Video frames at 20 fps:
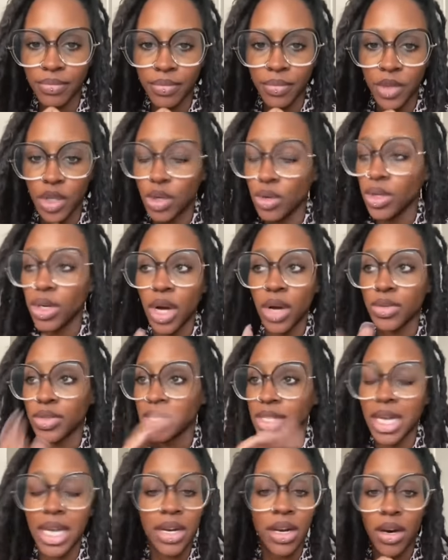You can go
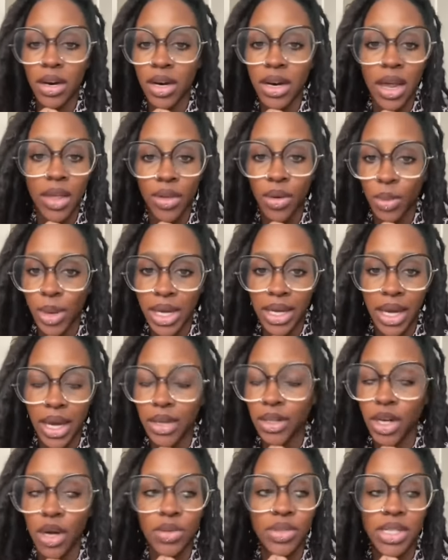see it on another
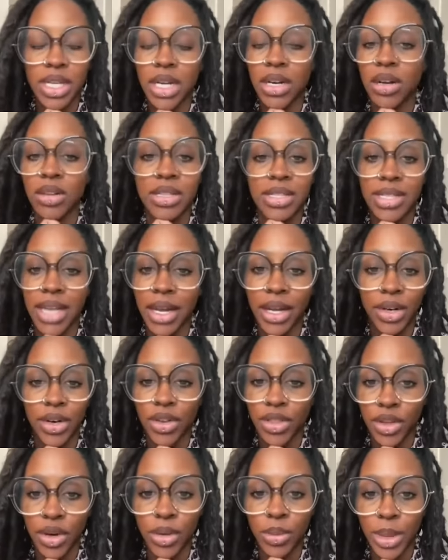weekend, go see it on the second
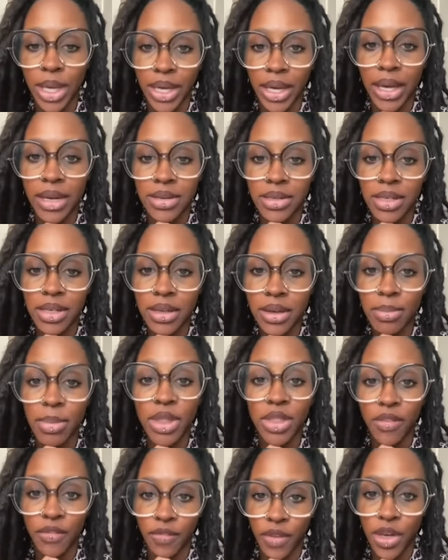or third weekend,
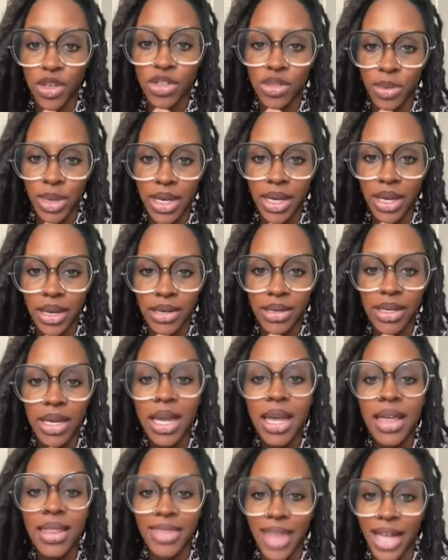but the first weekend,
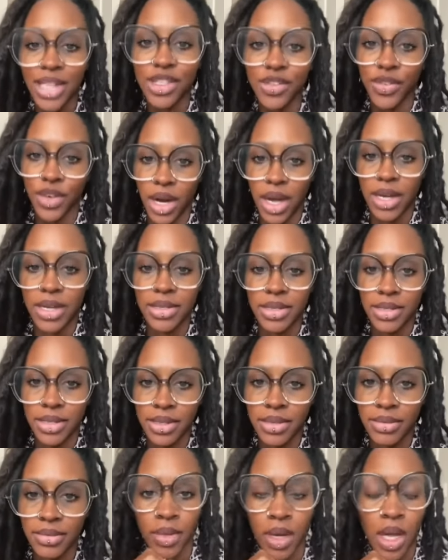that's for
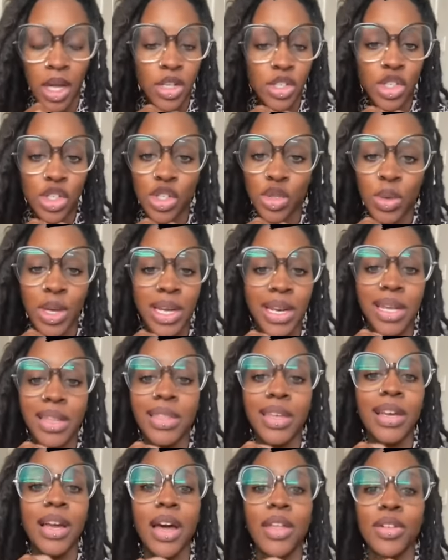us. To do
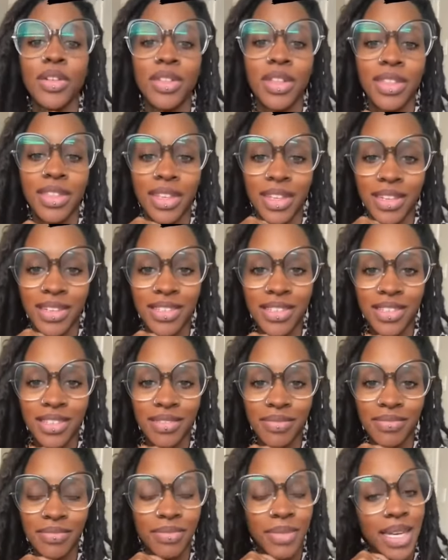anything other than
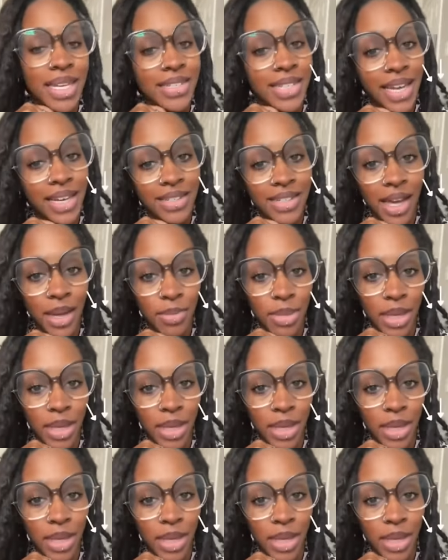this is anti